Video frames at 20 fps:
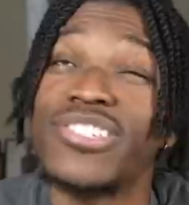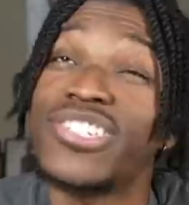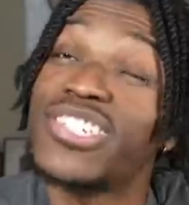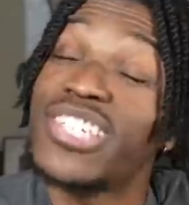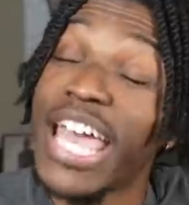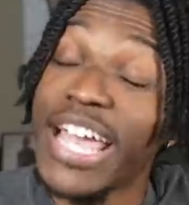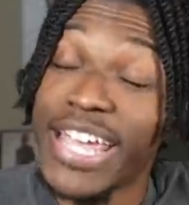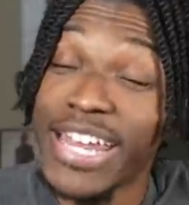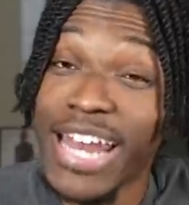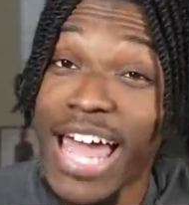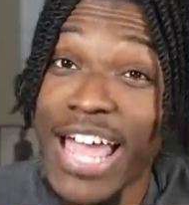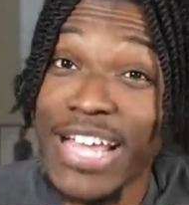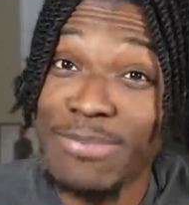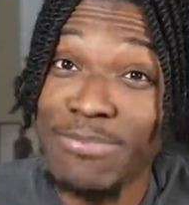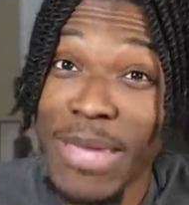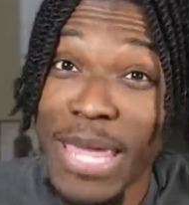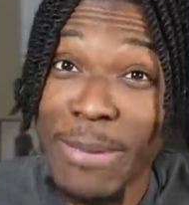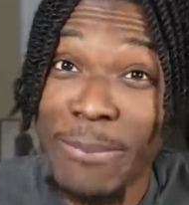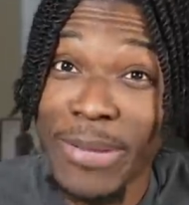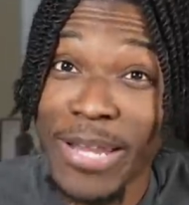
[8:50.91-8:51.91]
second
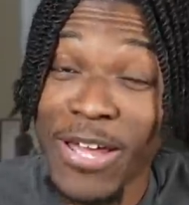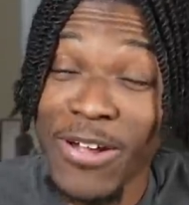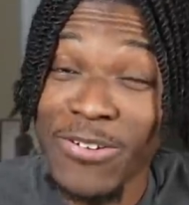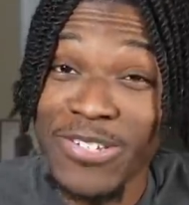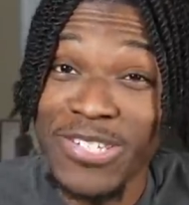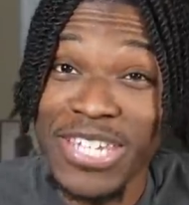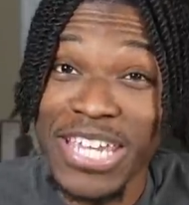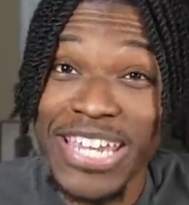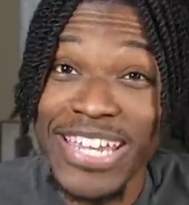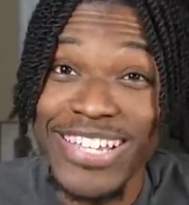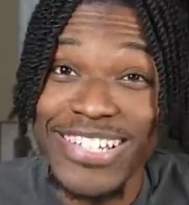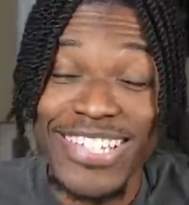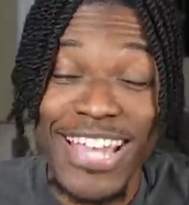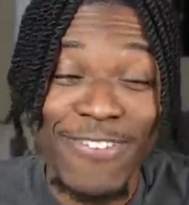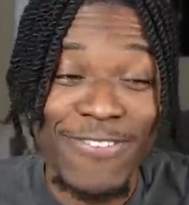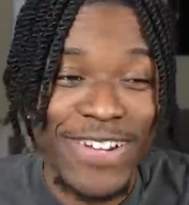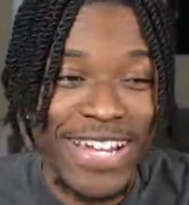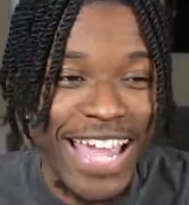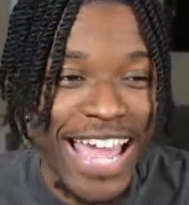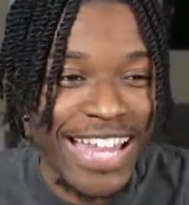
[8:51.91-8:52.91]
highest paid player on the team, because I
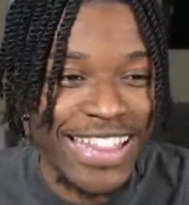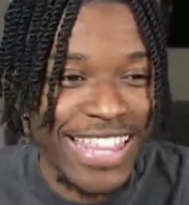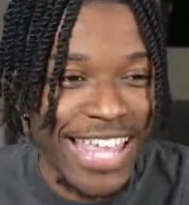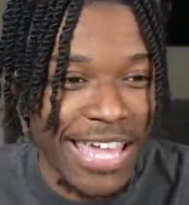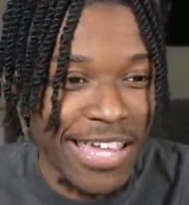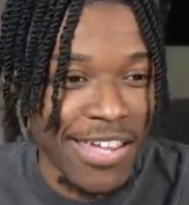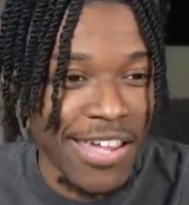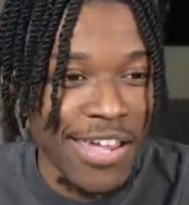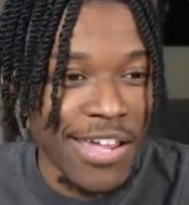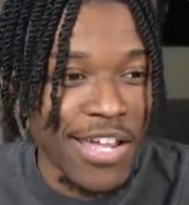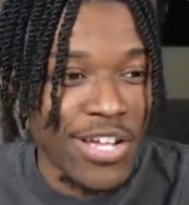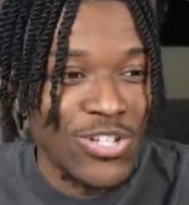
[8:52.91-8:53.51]
forgot that